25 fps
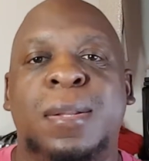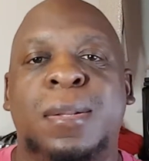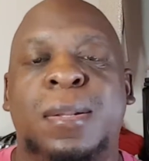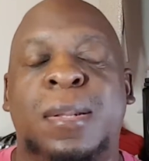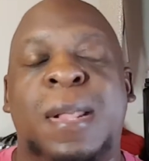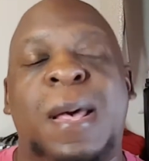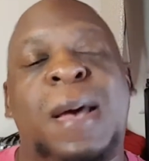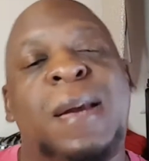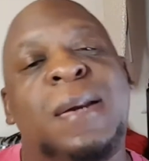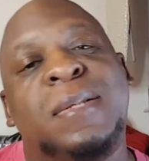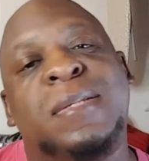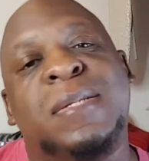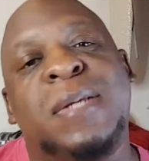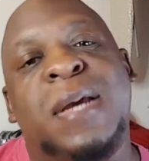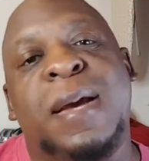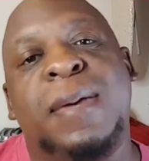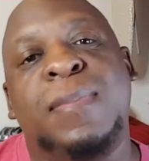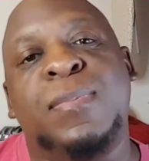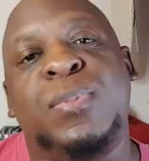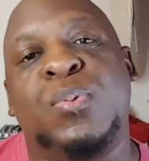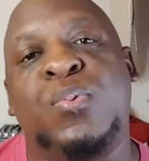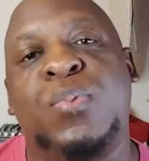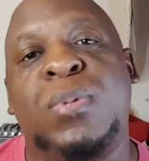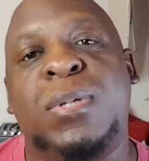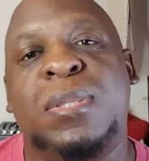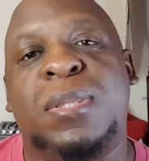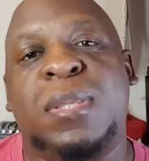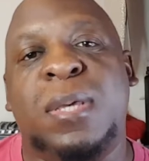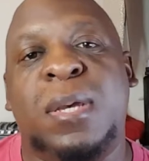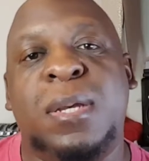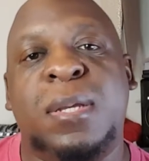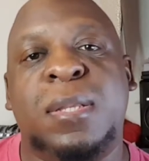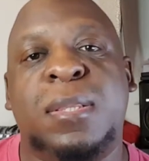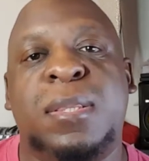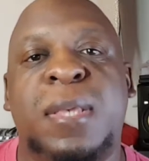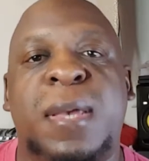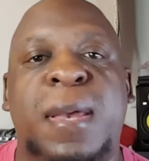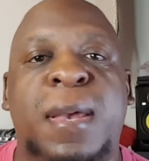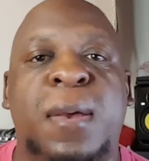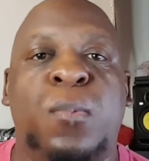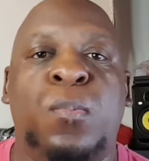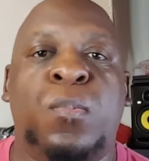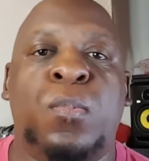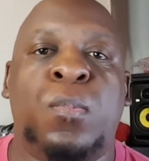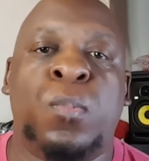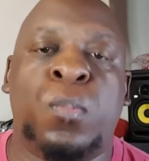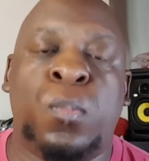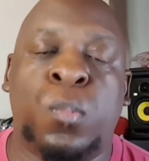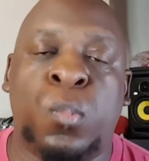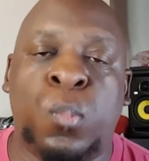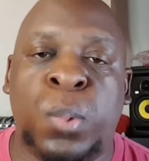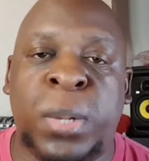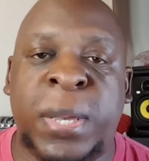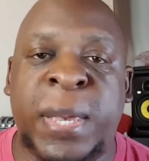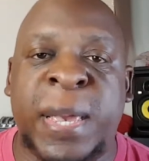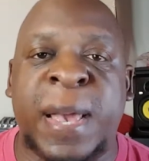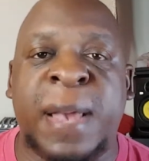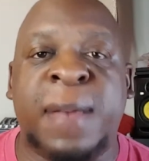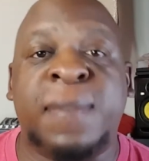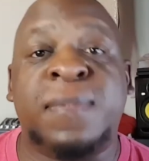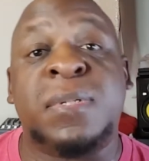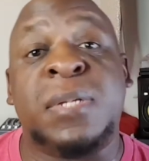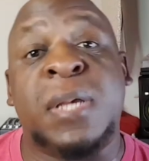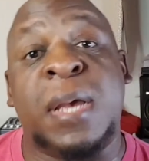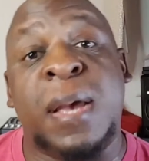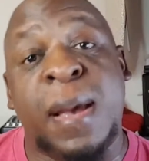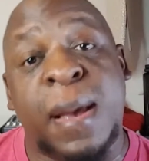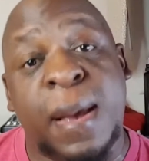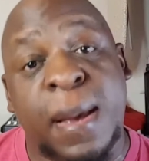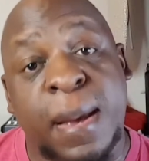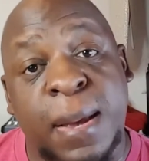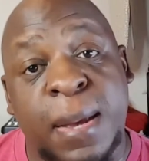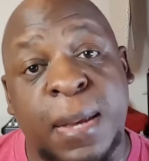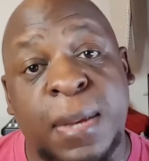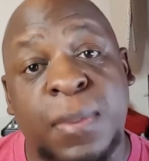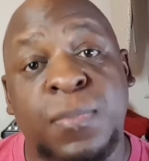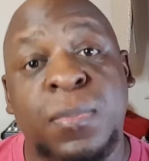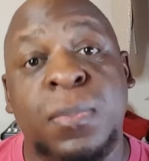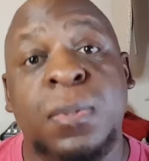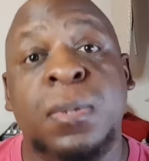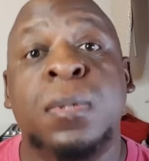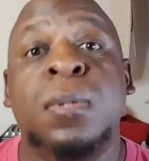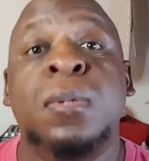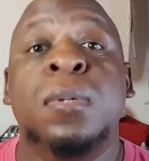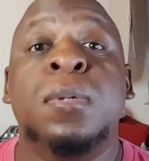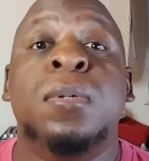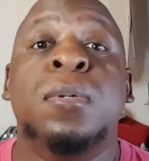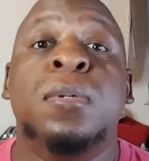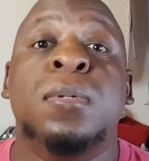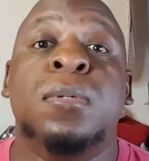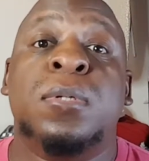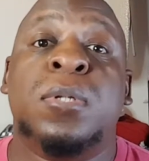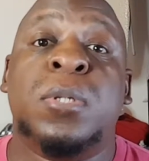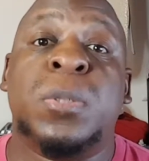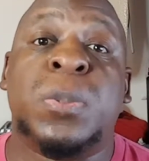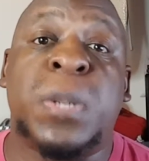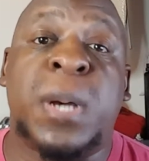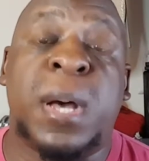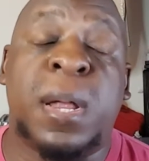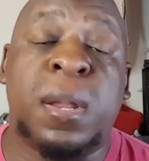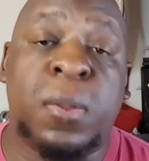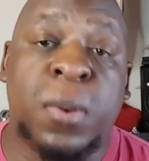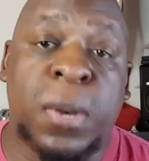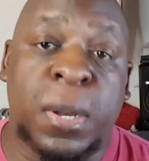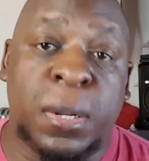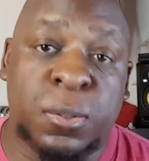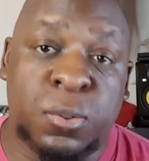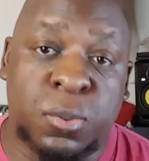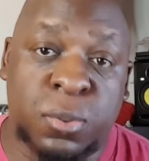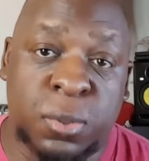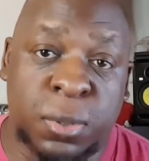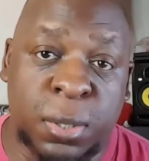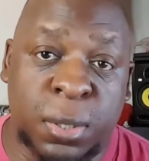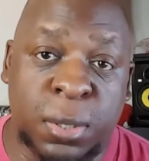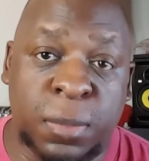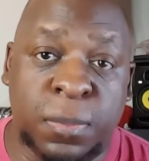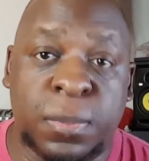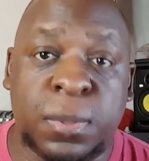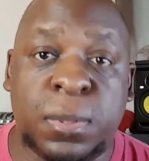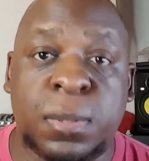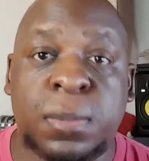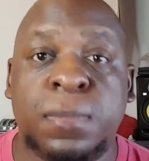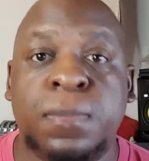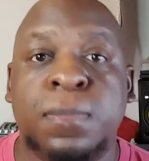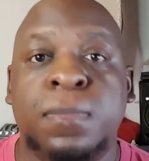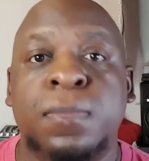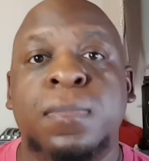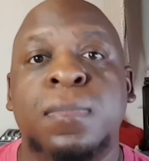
A lot of times we think that we have time to follow our dreams